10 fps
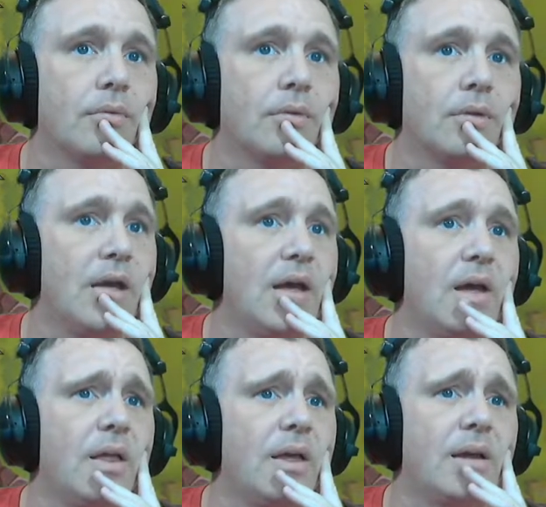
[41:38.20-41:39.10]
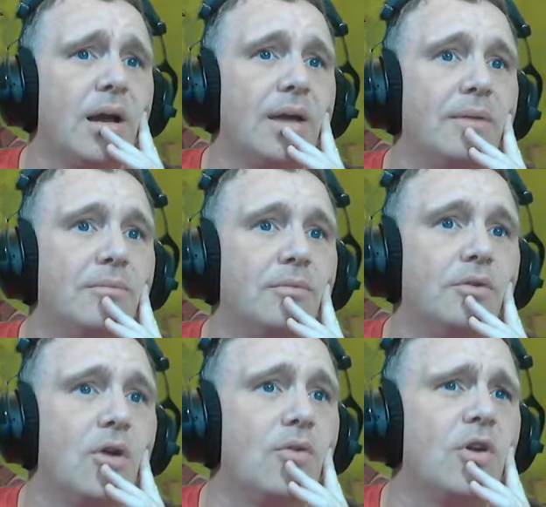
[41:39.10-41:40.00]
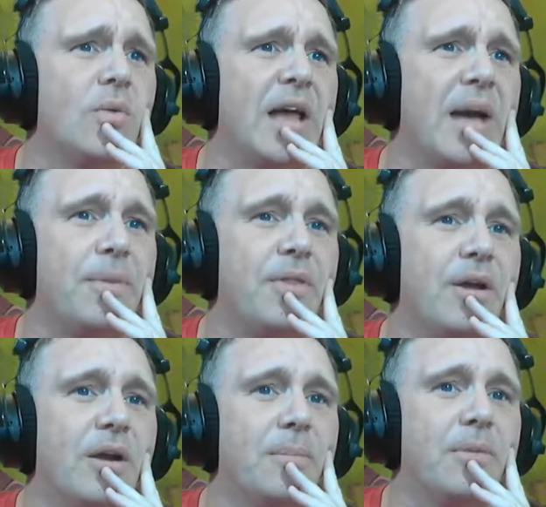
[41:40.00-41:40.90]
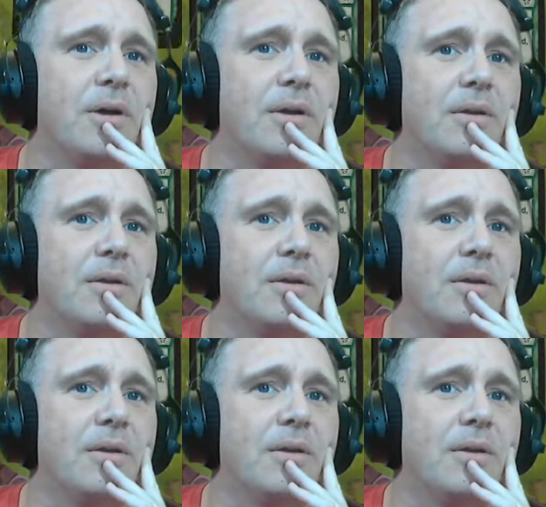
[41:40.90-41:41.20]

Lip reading: Yeah, like, I don't know what happened there, but